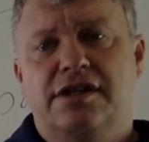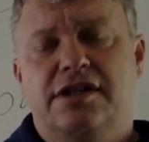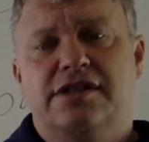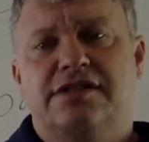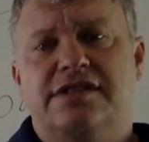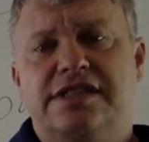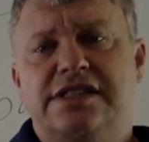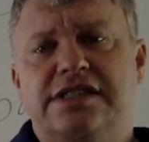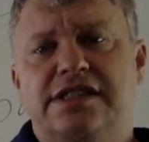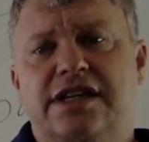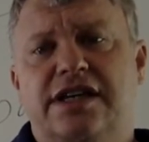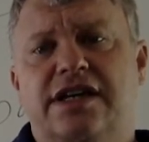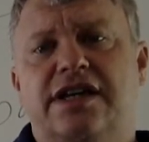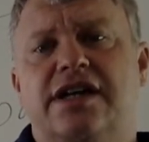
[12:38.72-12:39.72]

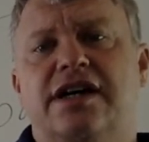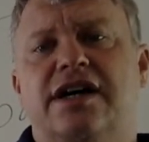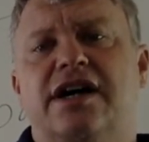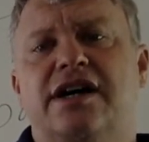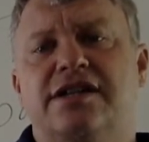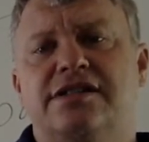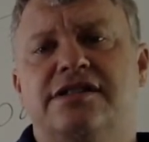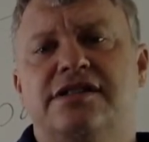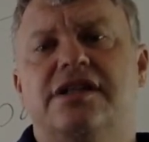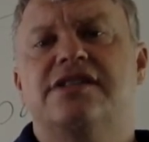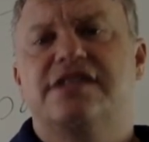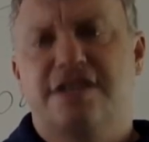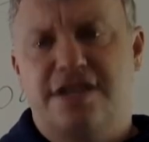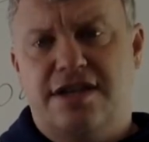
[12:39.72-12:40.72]

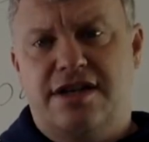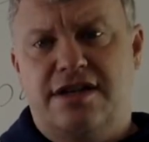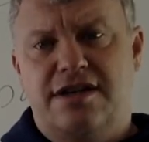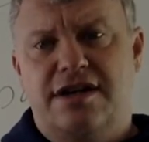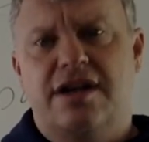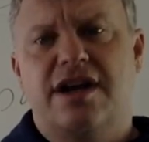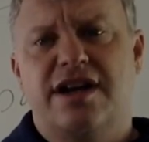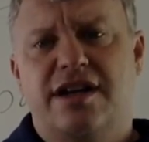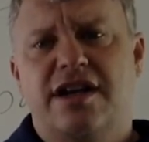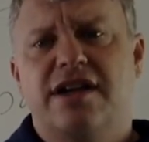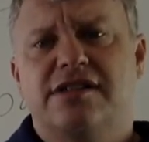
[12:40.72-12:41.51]
C-N-T. All right?